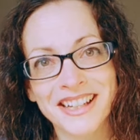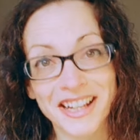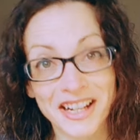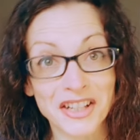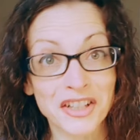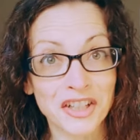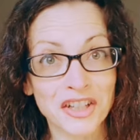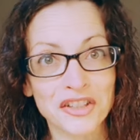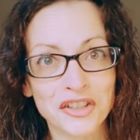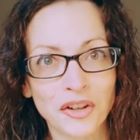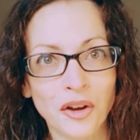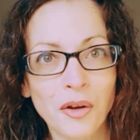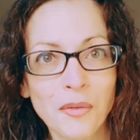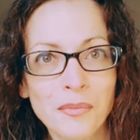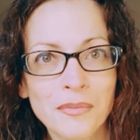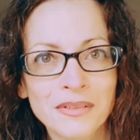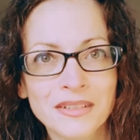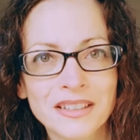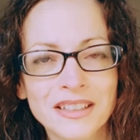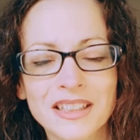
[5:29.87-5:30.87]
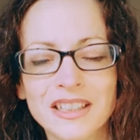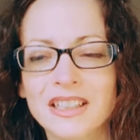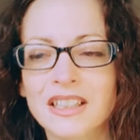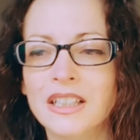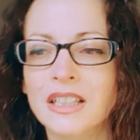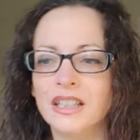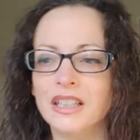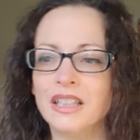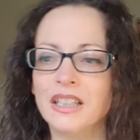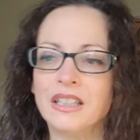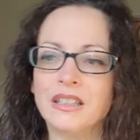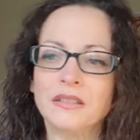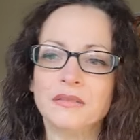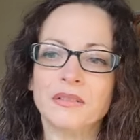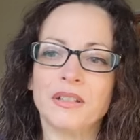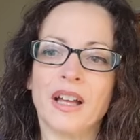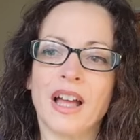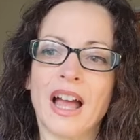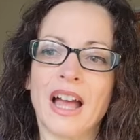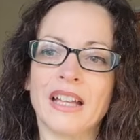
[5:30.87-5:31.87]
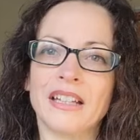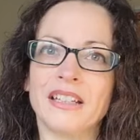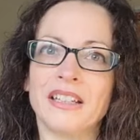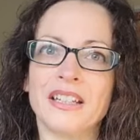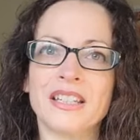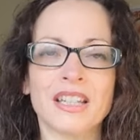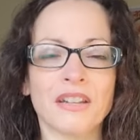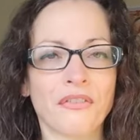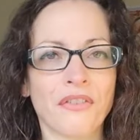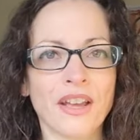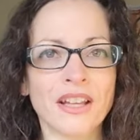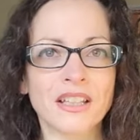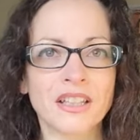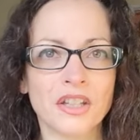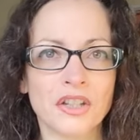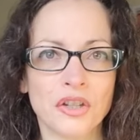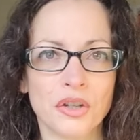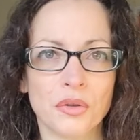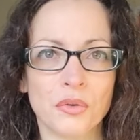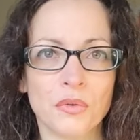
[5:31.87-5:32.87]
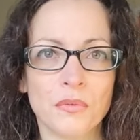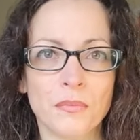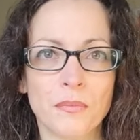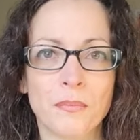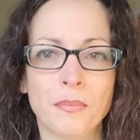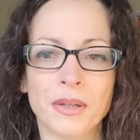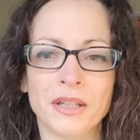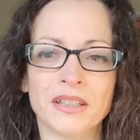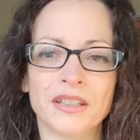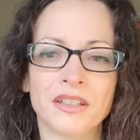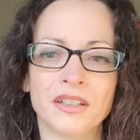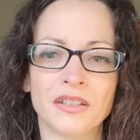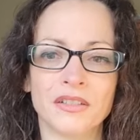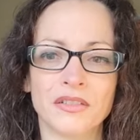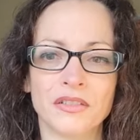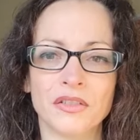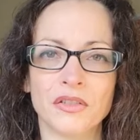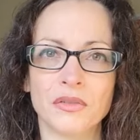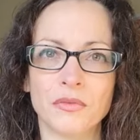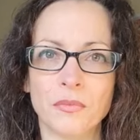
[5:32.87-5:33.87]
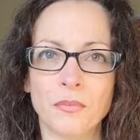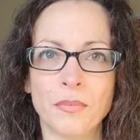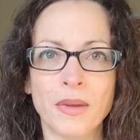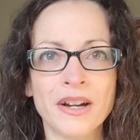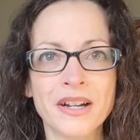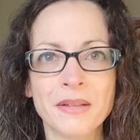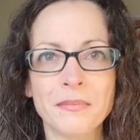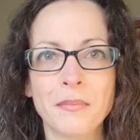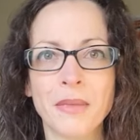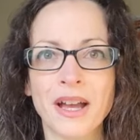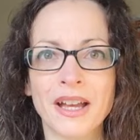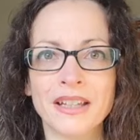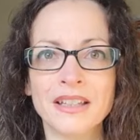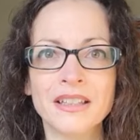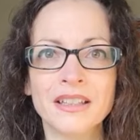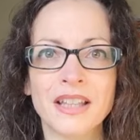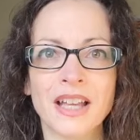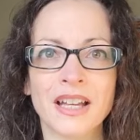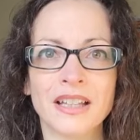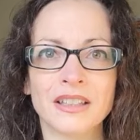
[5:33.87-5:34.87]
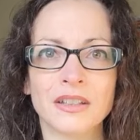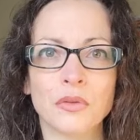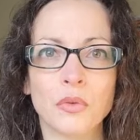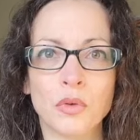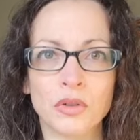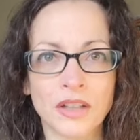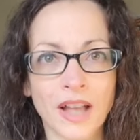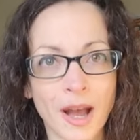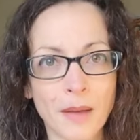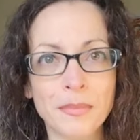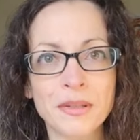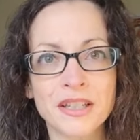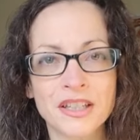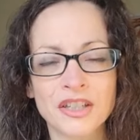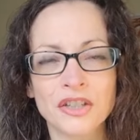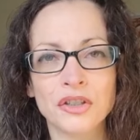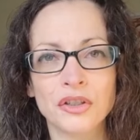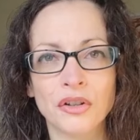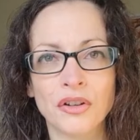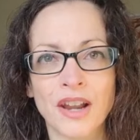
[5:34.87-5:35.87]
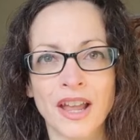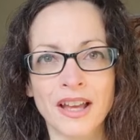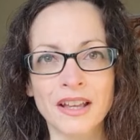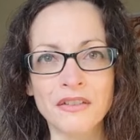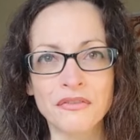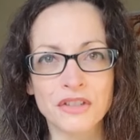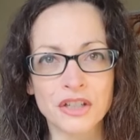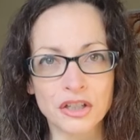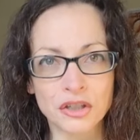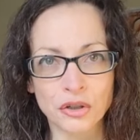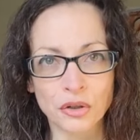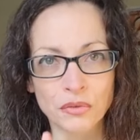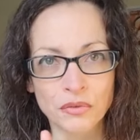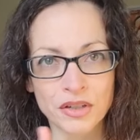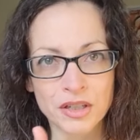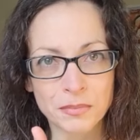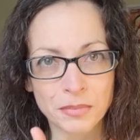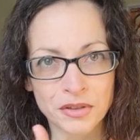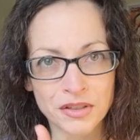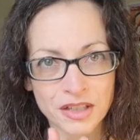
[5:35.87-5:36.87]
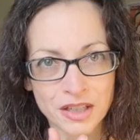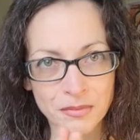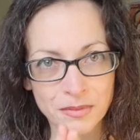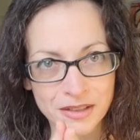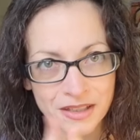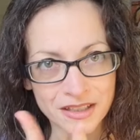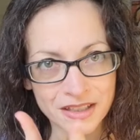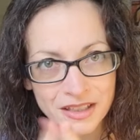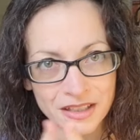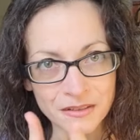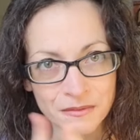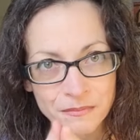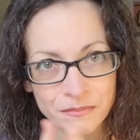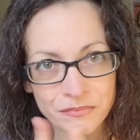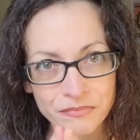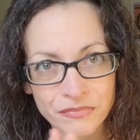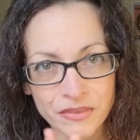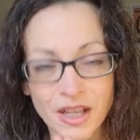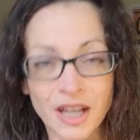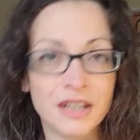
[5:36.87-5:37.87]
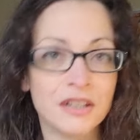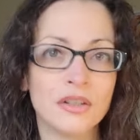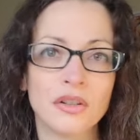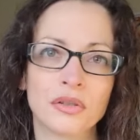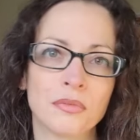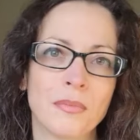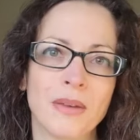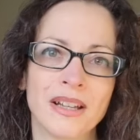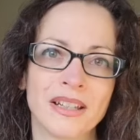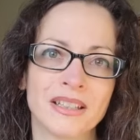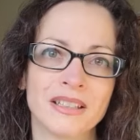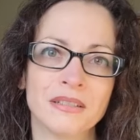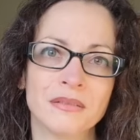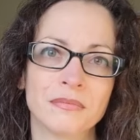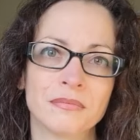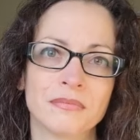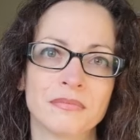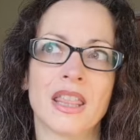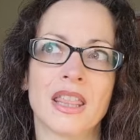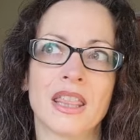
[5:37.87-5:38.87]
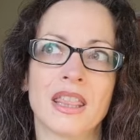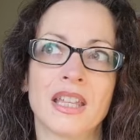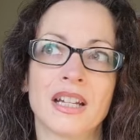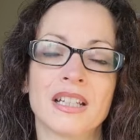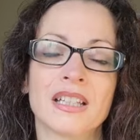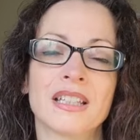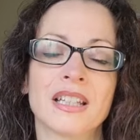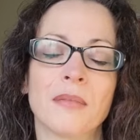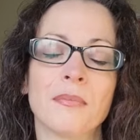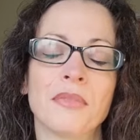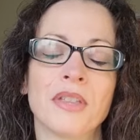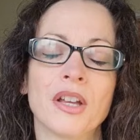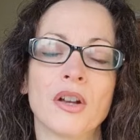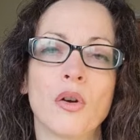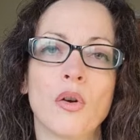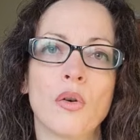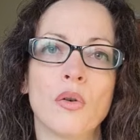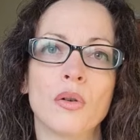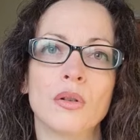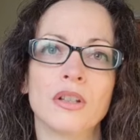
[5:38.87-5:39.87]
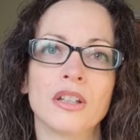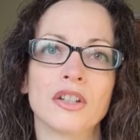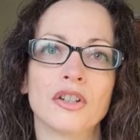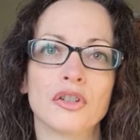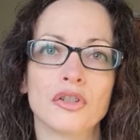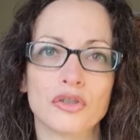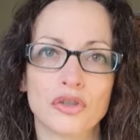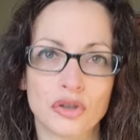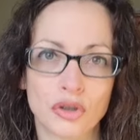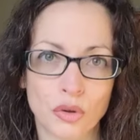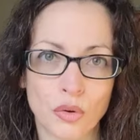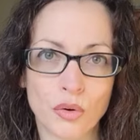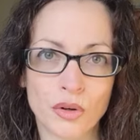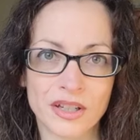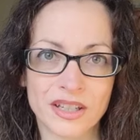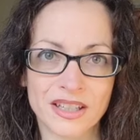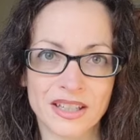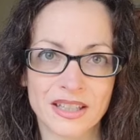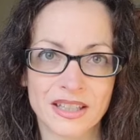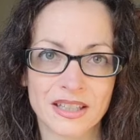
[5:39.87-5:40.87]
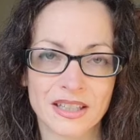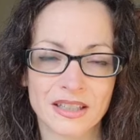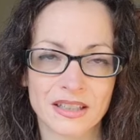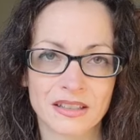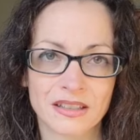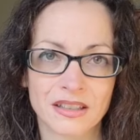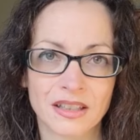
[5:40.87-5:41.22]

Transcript: it's a job, and it's affecting you. But bear in mind that what happens in your life is your responsibility and not mine there's something called choice.